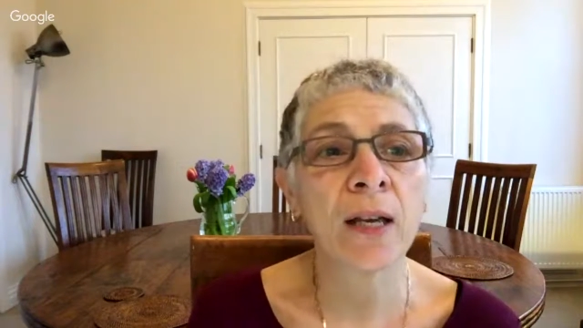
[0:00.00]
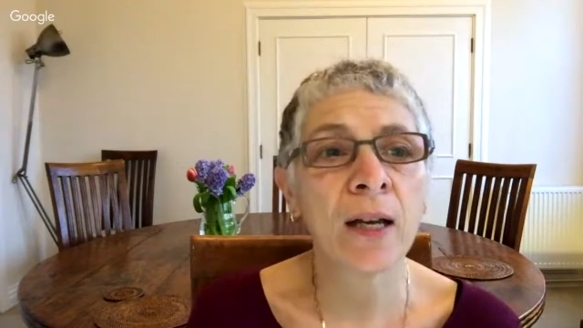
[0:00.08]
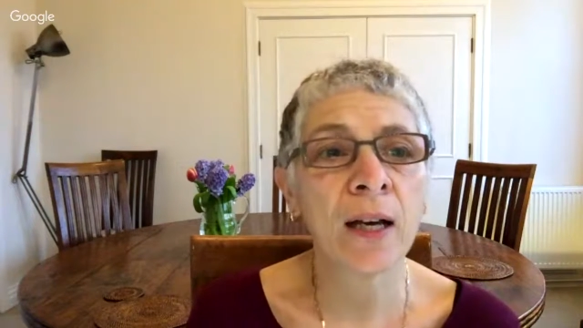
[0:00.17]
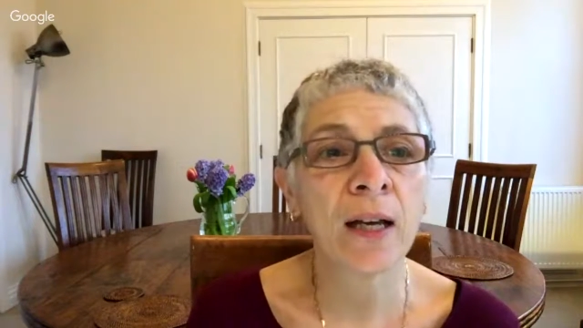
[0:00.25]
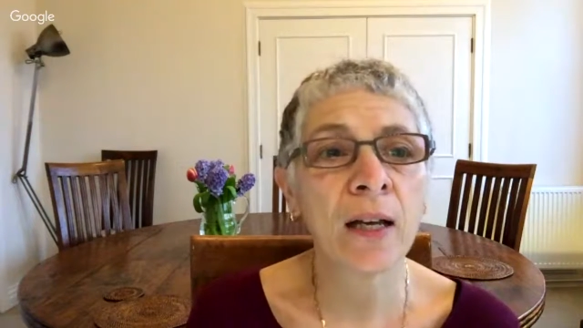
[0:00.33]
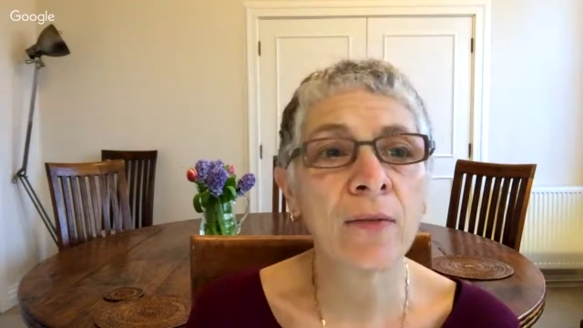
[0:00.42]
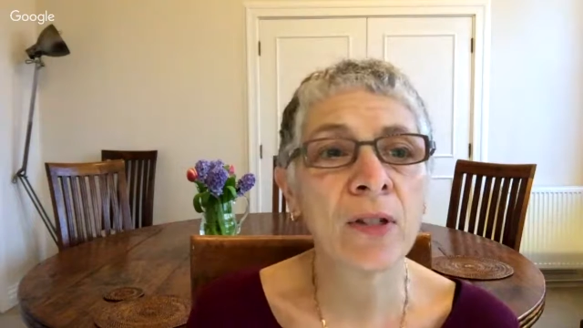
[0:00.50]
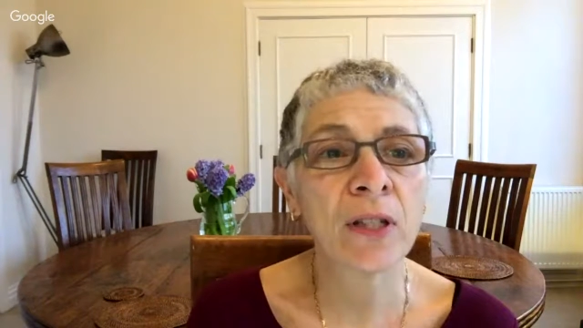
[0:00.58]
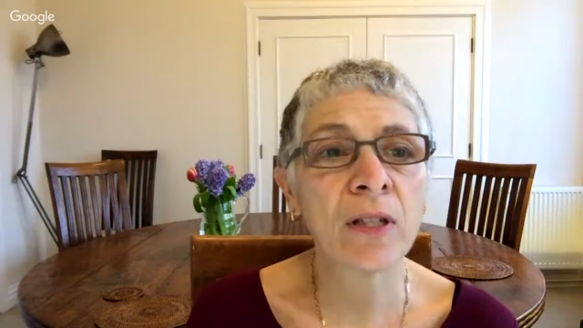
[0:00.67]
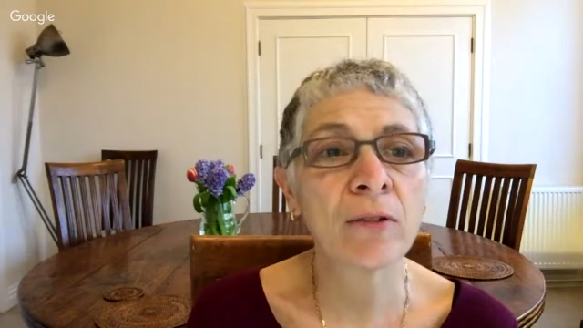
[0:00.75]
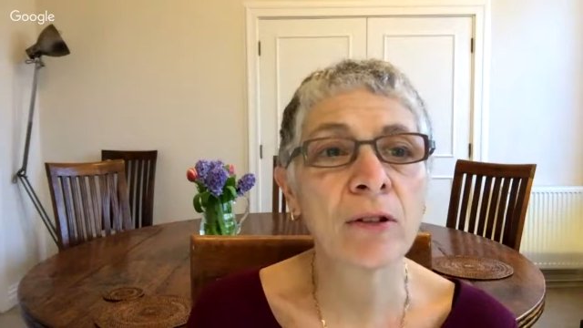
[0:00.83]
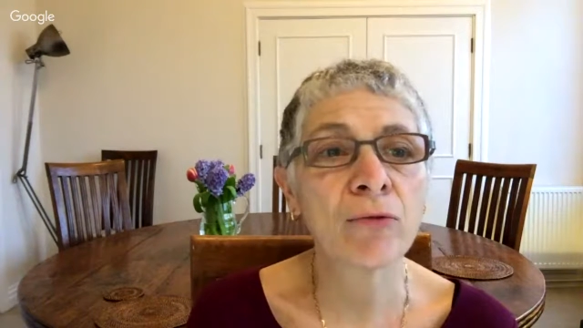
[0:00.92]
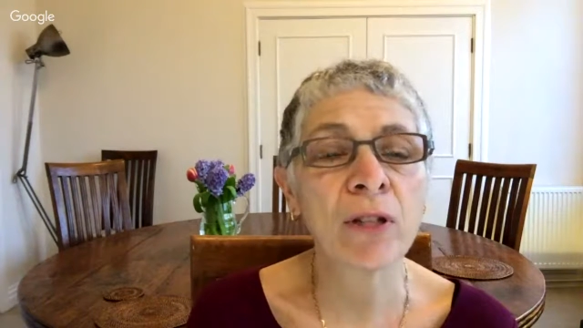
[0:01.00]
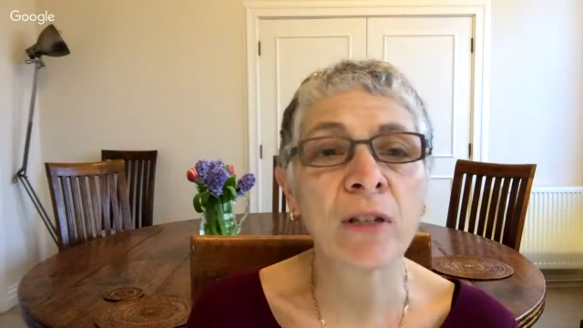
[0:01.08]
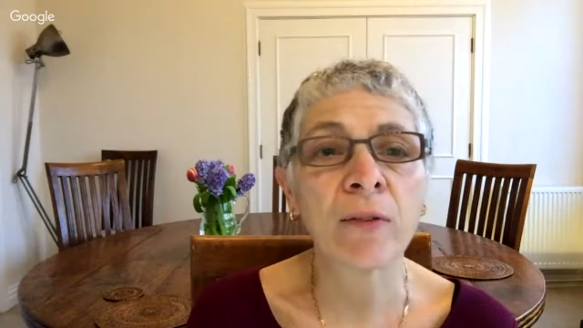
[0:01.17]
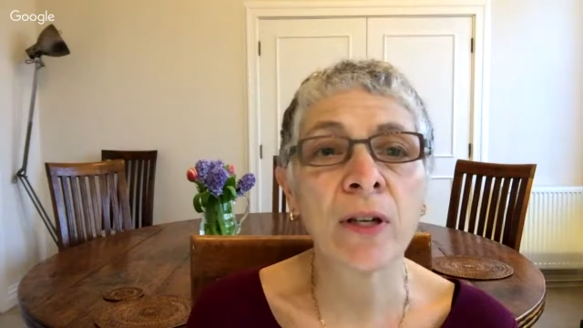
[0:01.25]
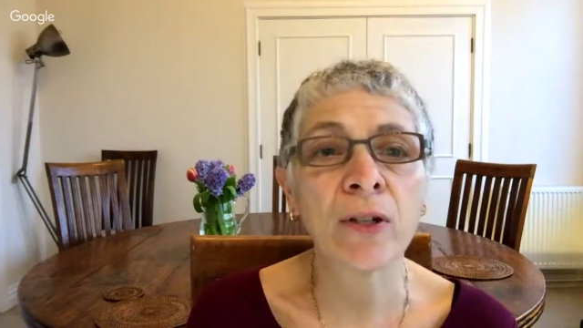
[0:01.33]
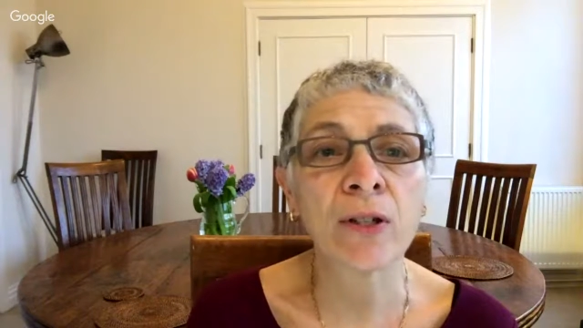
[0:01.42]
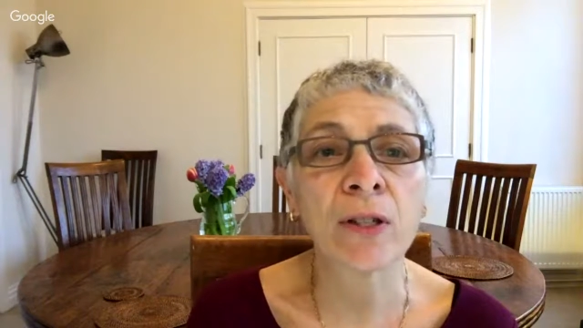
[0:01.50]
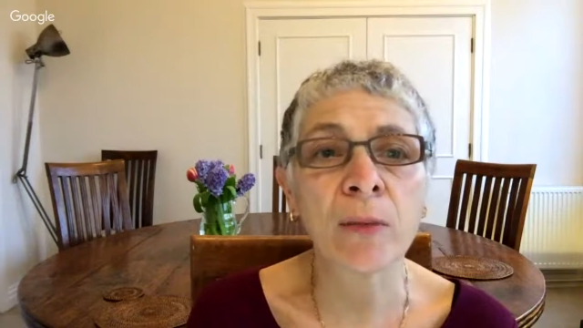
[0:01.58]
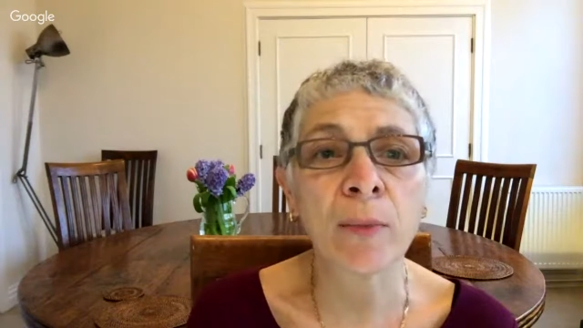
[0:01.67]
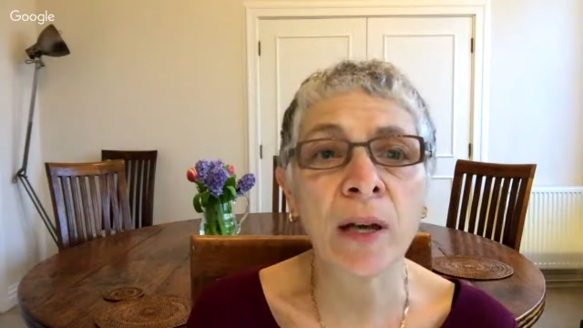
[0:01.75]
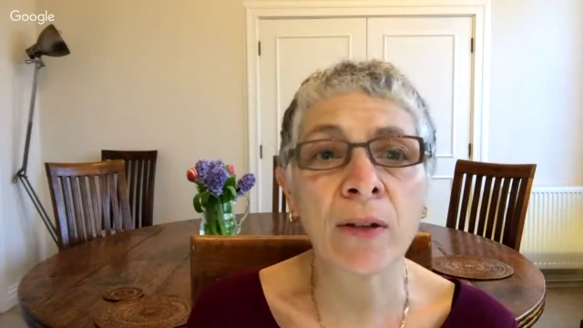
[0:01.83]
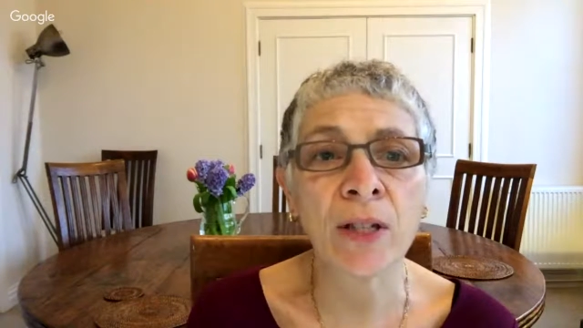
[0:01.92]
I have serious reservations
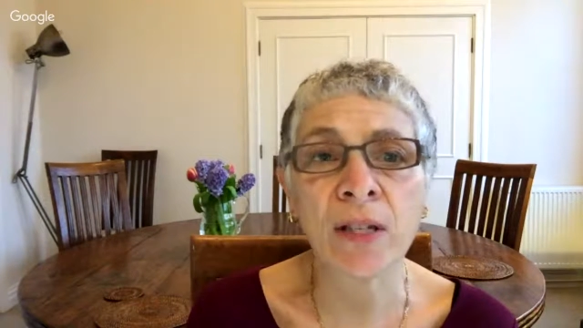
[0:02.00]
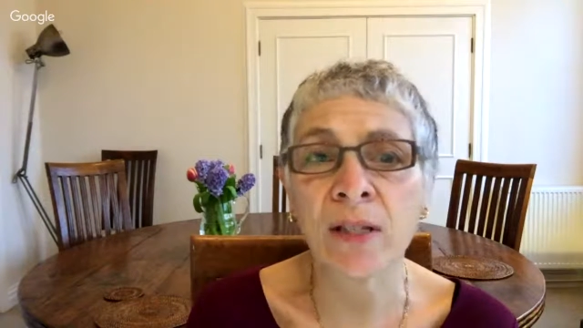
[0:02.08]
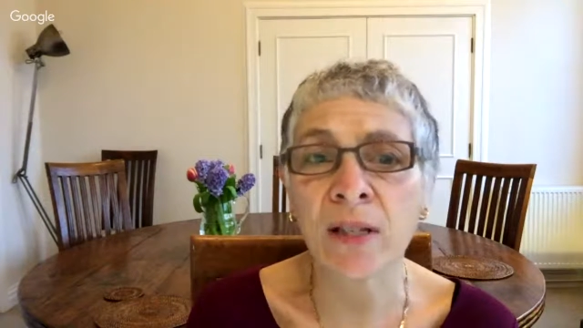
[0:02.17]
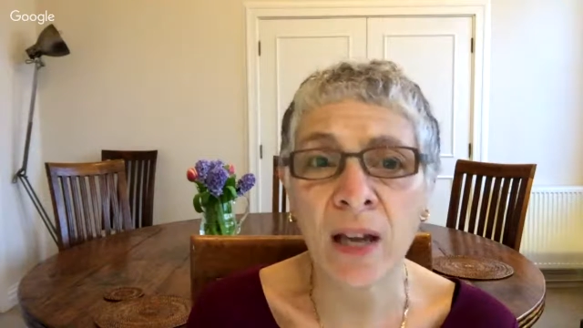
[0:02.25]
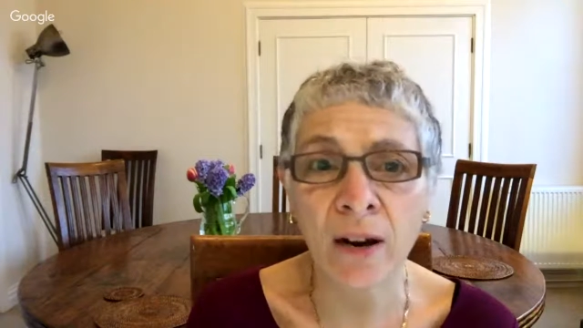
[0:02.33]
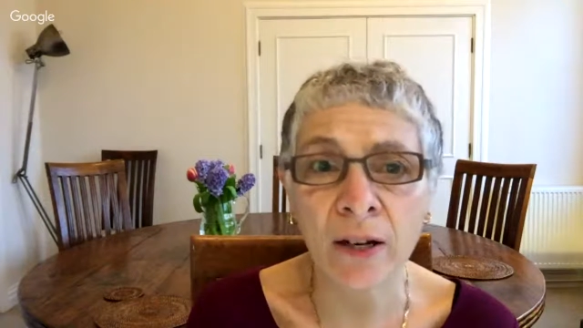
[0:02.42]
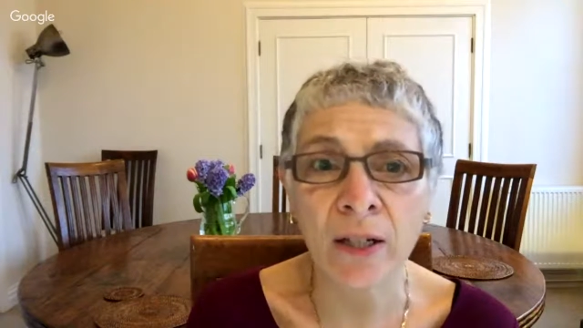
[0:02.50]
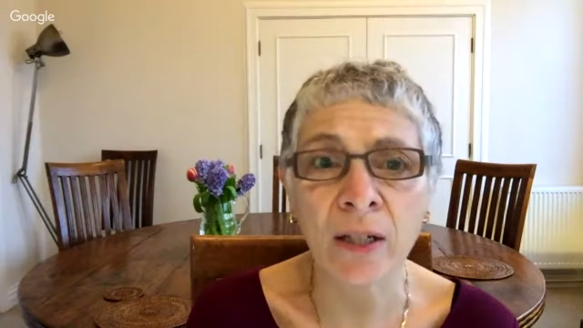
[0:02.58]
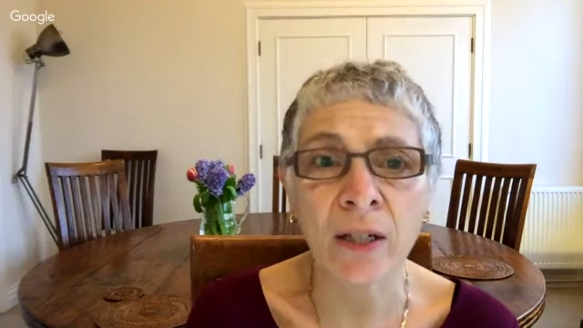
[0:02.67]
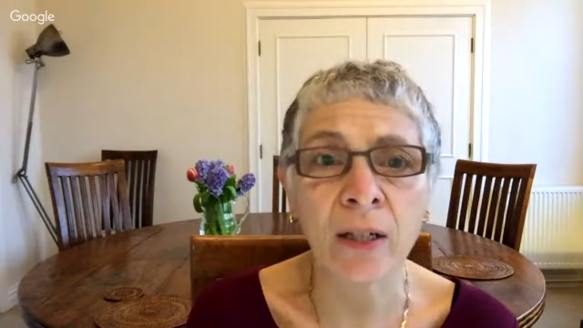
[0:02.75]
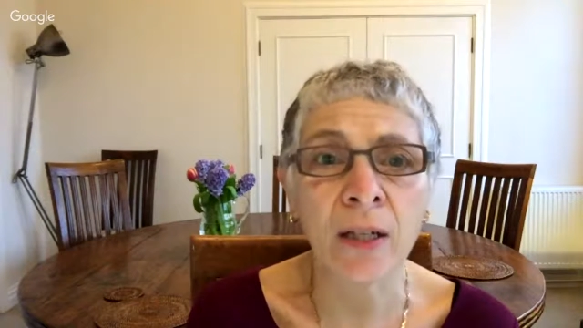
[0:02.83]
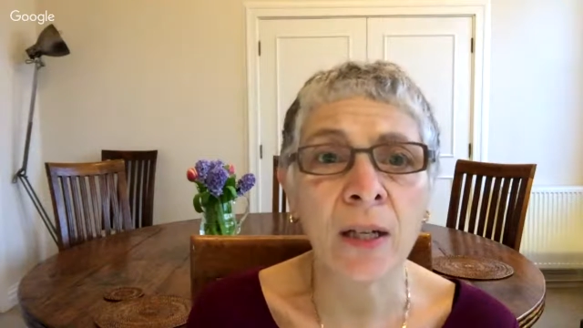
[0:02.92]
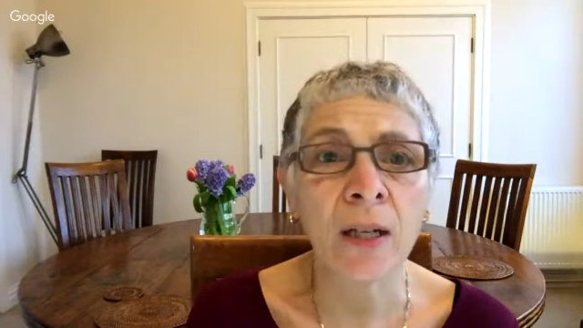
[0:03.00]
about his character